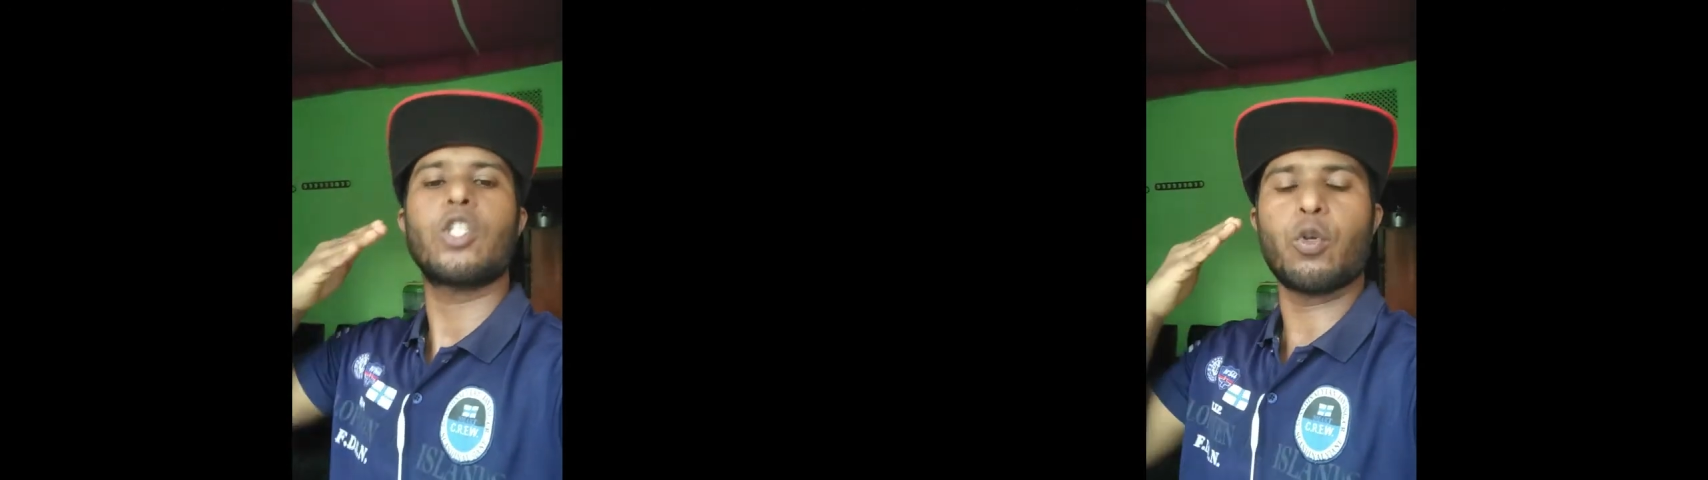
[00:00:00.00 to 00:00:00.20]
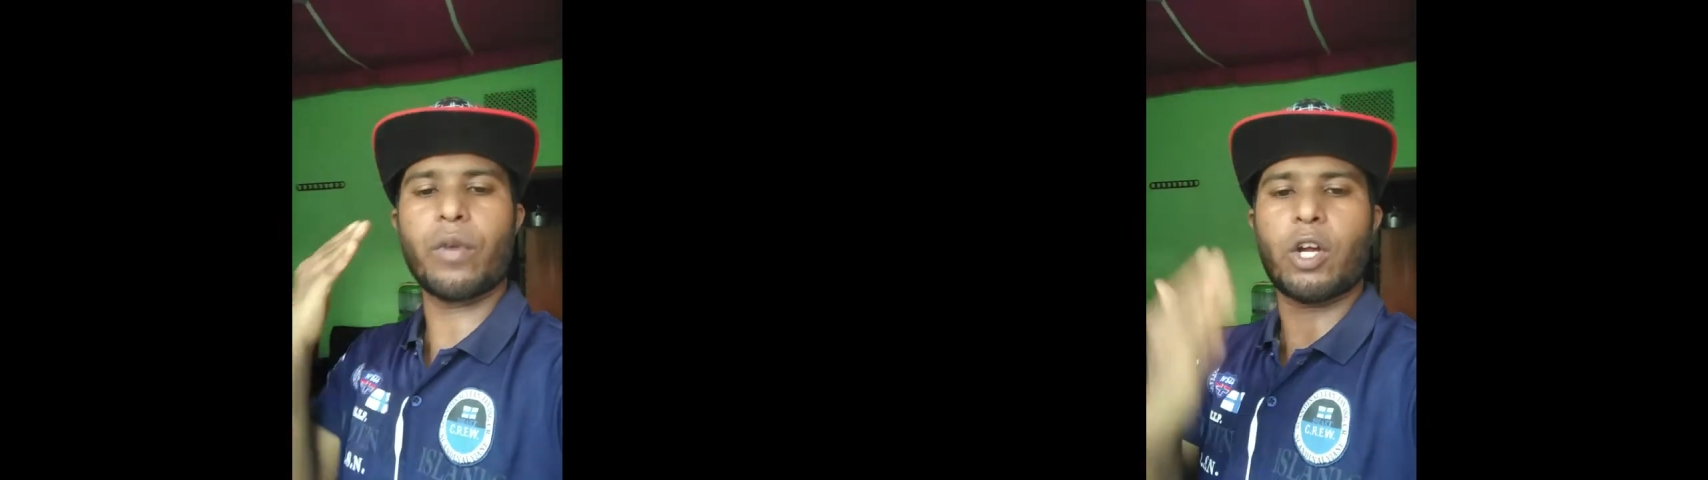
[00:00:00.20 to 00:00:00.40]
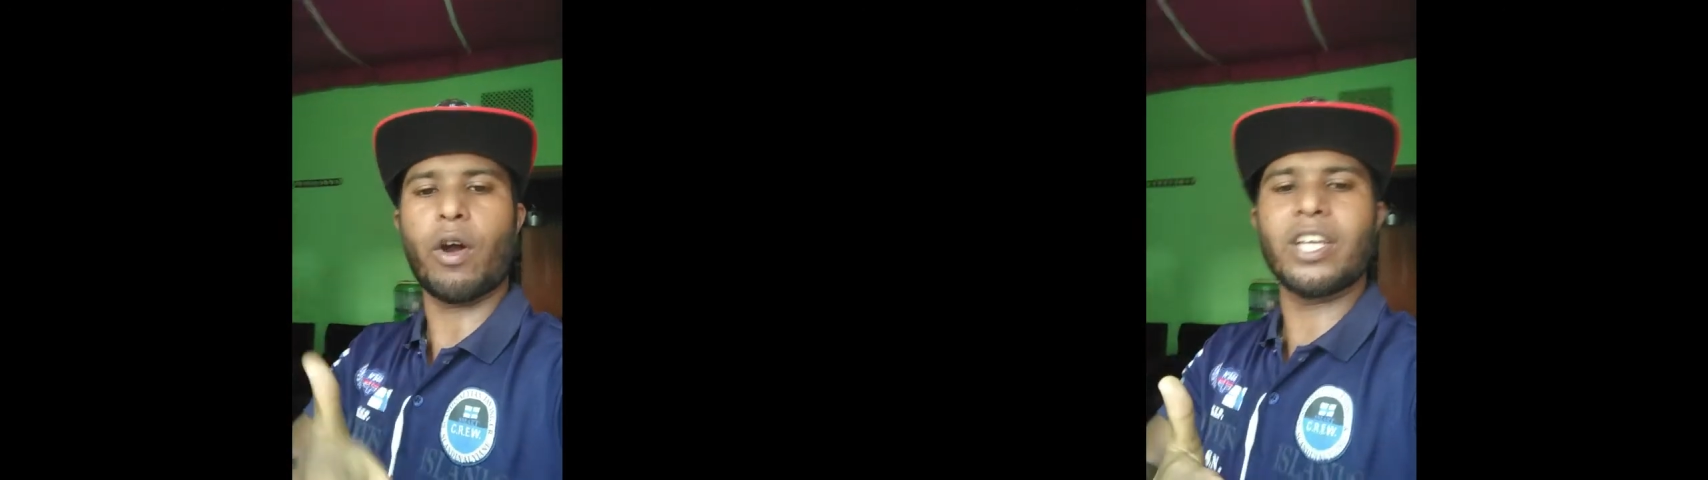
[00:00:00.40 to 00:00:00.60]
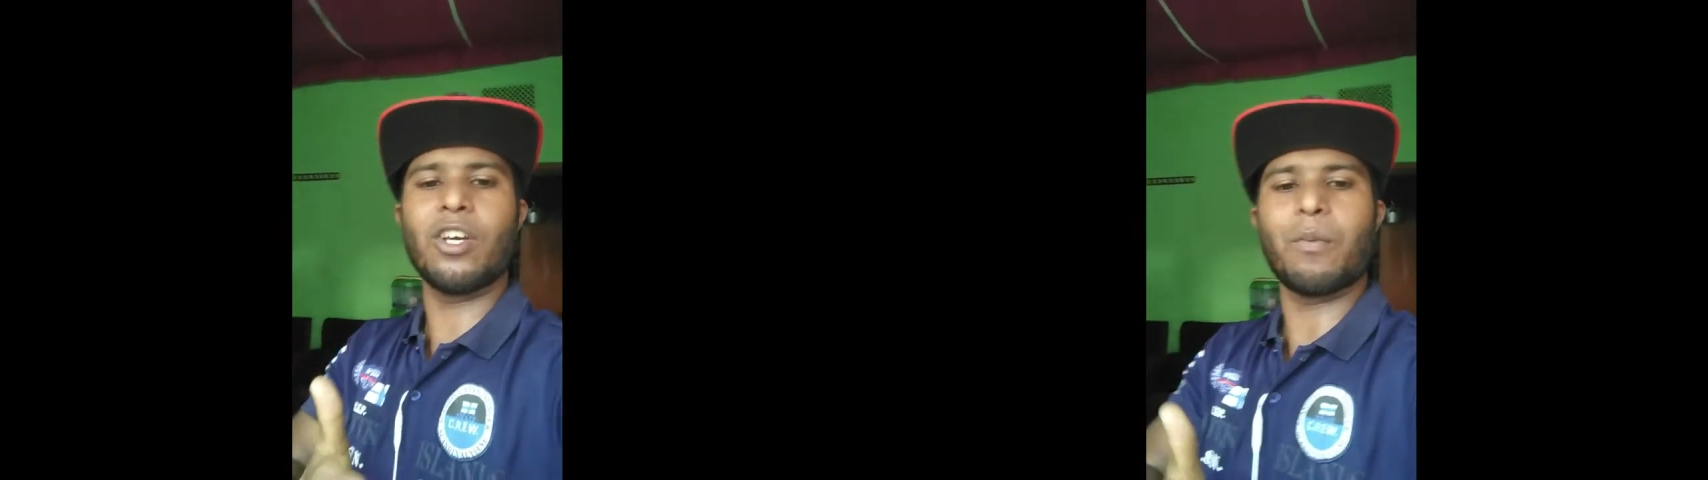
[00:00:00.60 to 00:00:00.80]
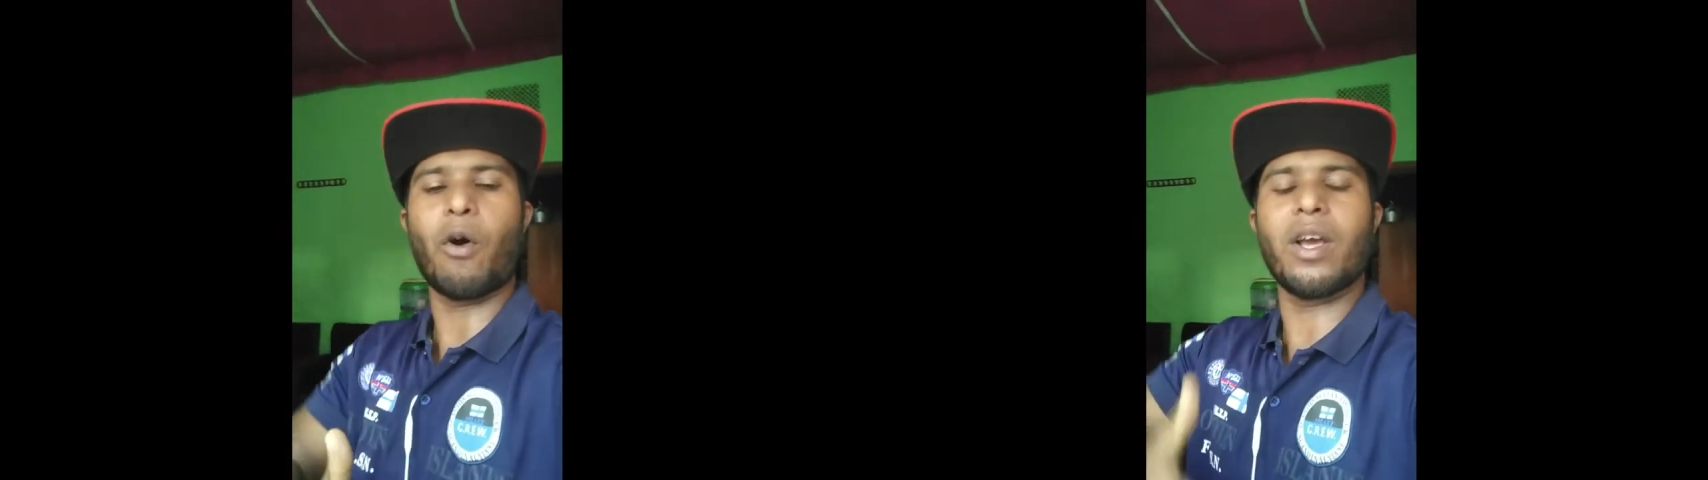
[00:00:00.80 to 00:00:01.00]
through
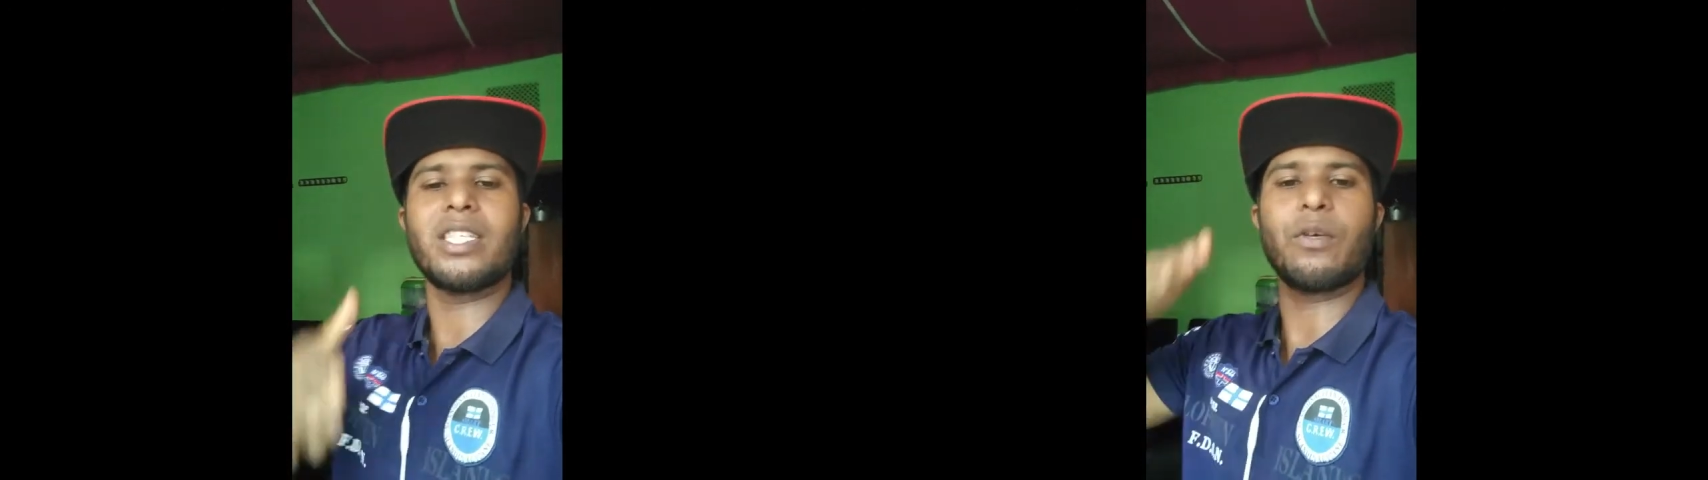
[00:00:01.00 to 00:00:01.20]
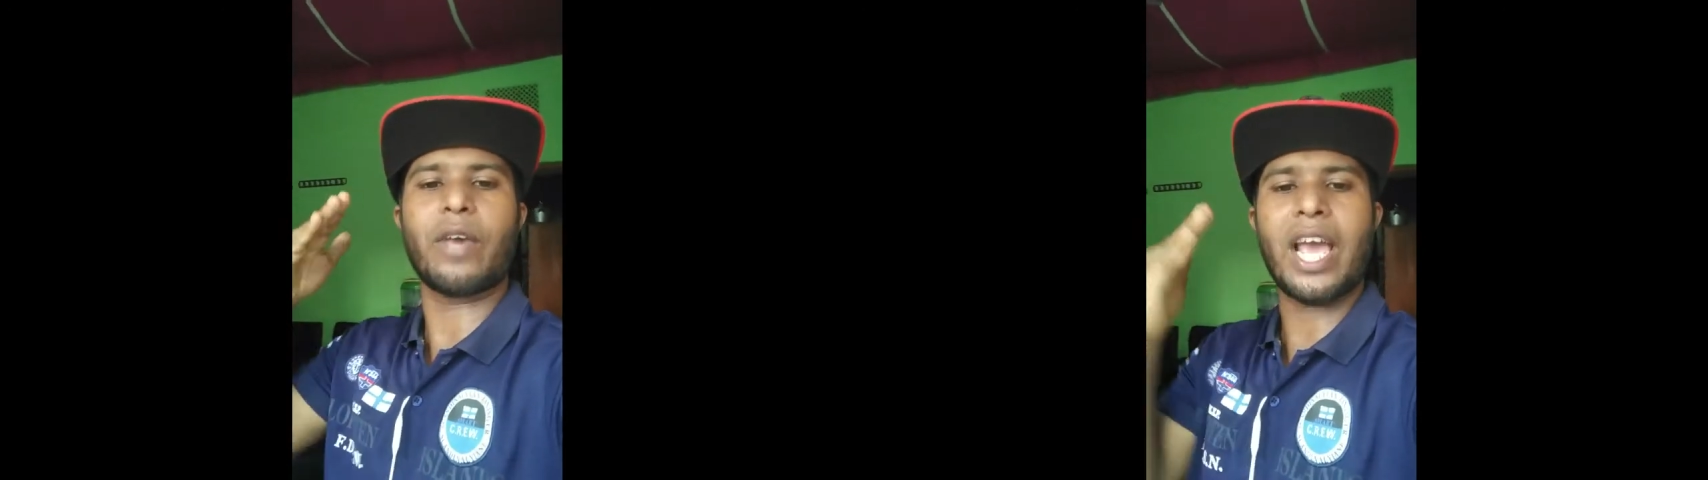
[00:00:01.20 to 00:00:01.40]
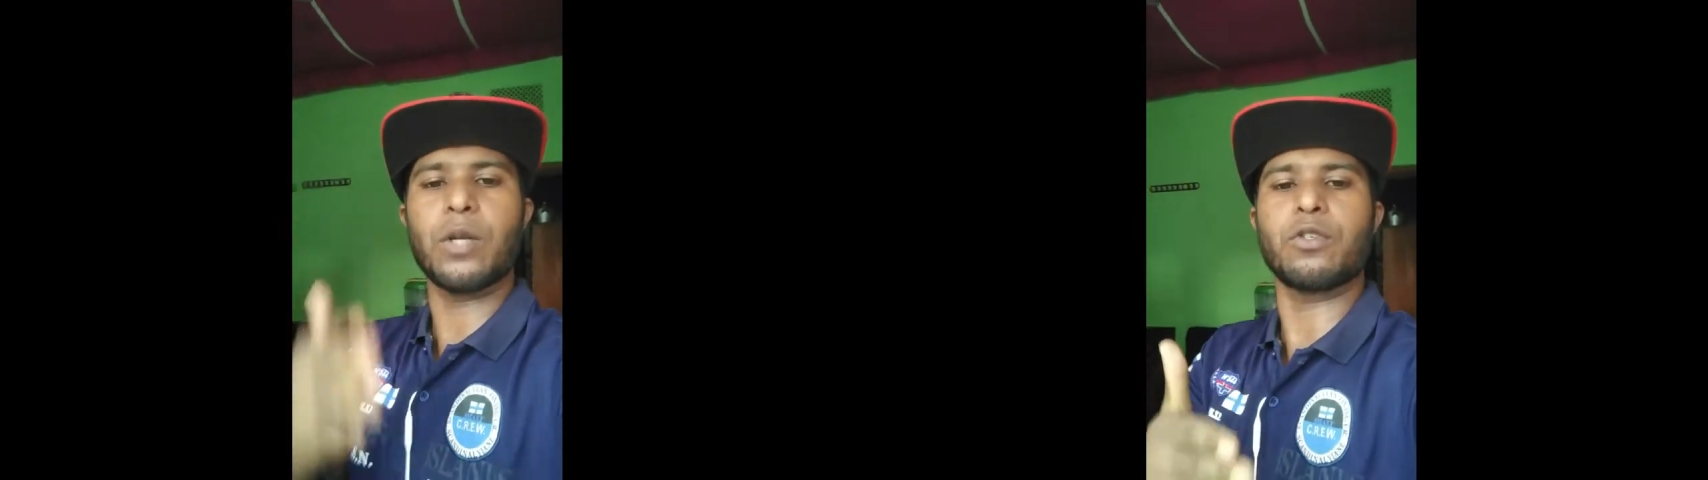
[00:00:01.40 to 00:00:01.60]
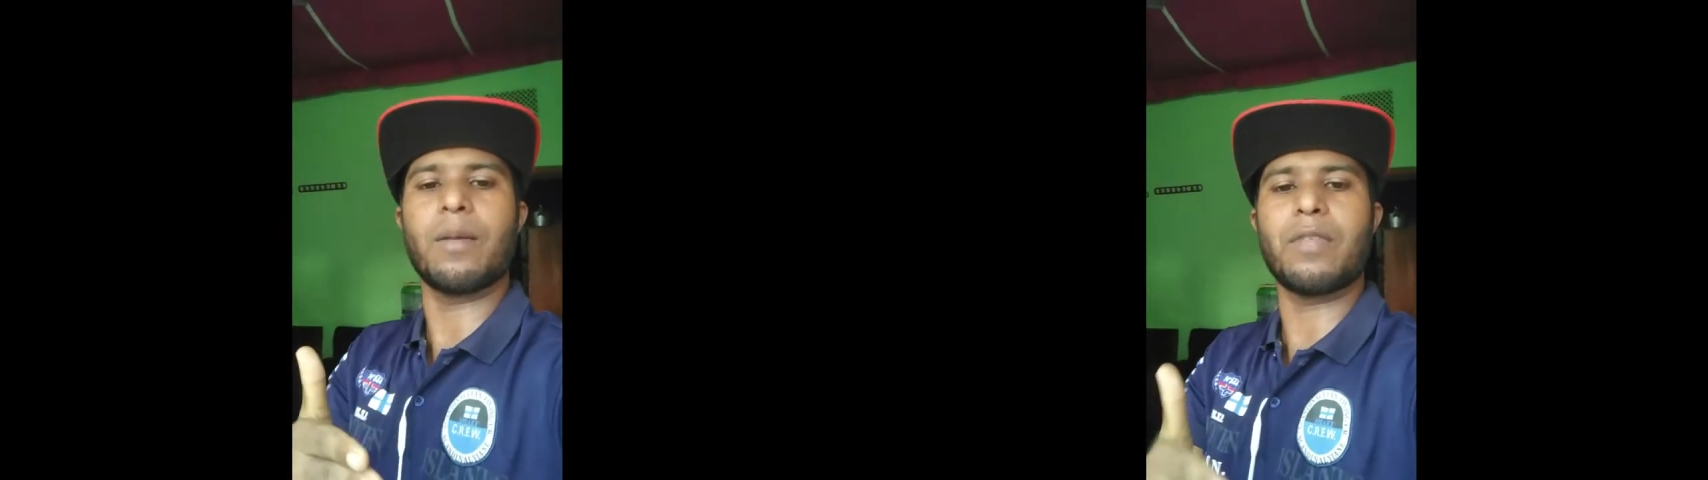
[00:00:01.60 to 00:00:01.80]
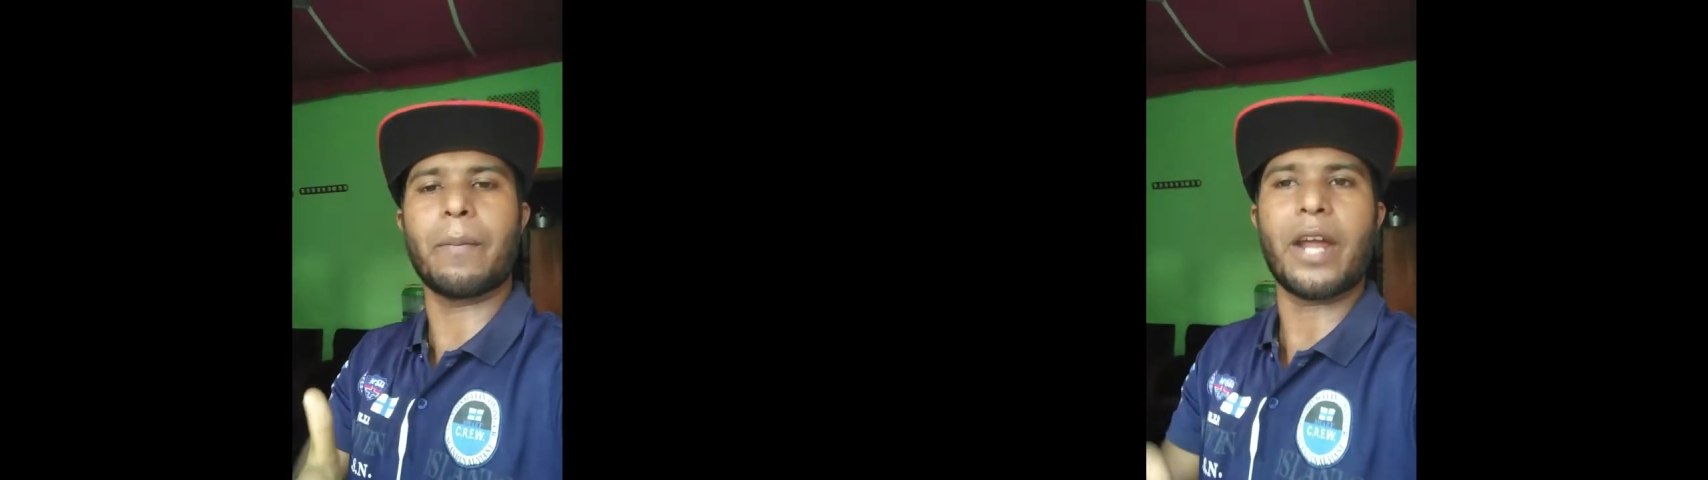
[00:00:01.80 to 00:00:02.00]
recording your voice you can do
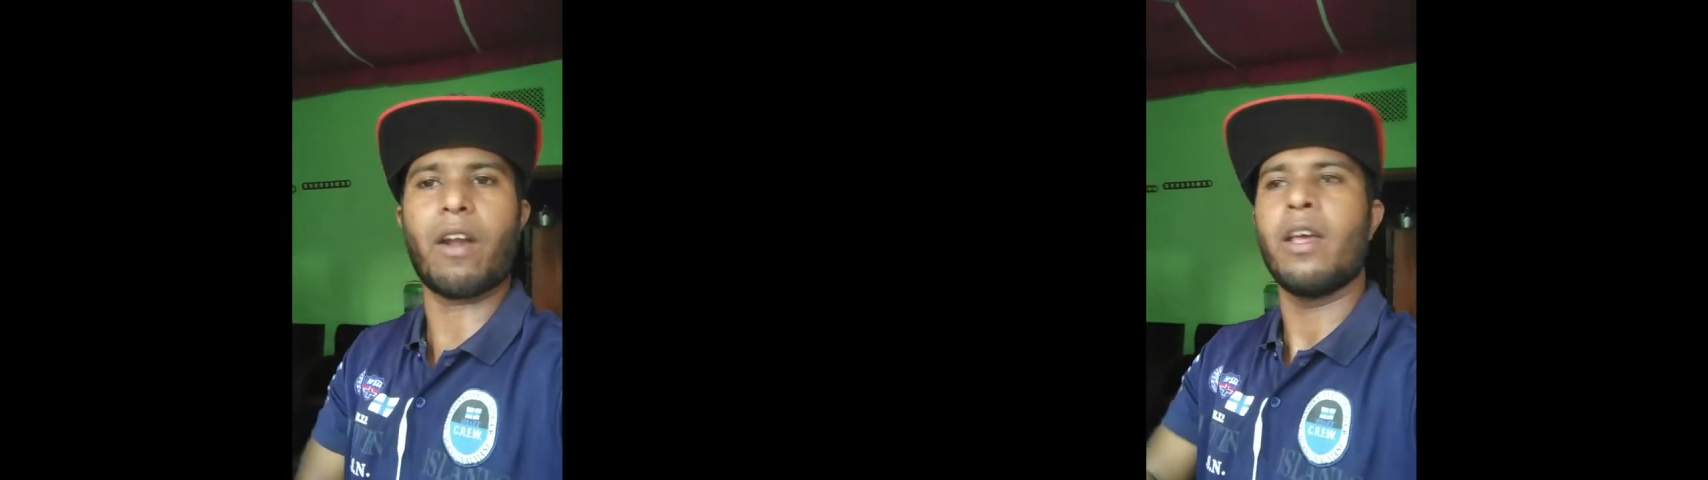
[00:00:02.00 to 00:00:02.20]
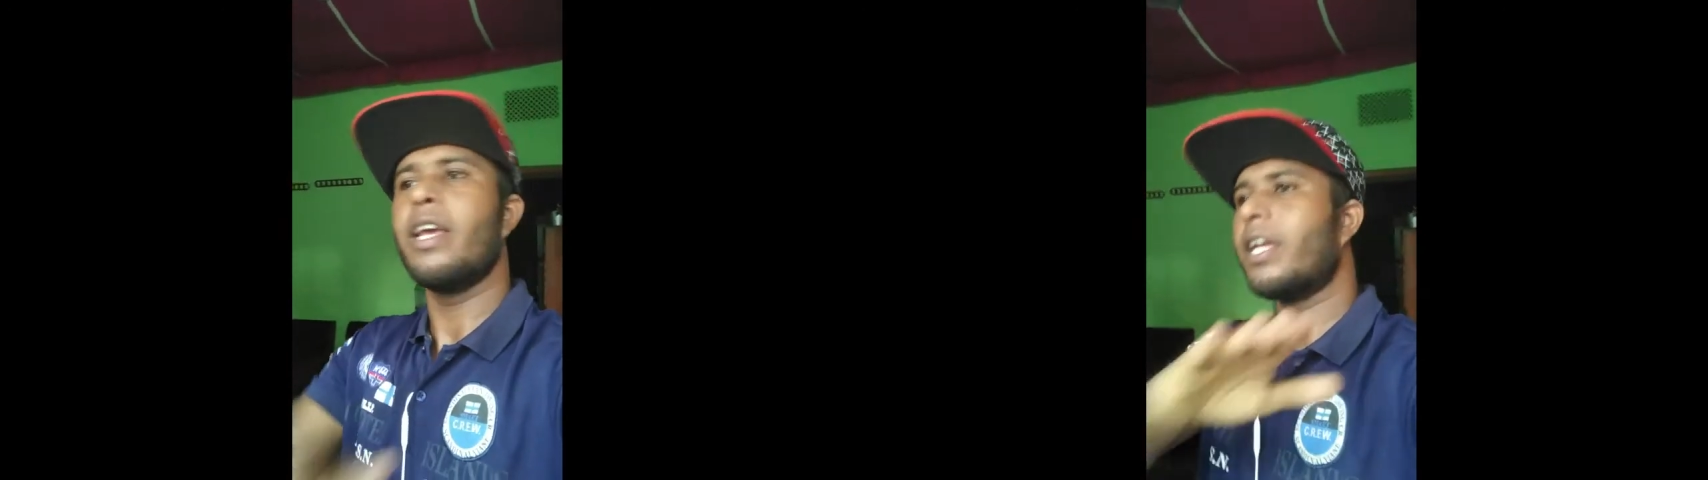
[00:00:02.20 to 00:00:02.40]
something better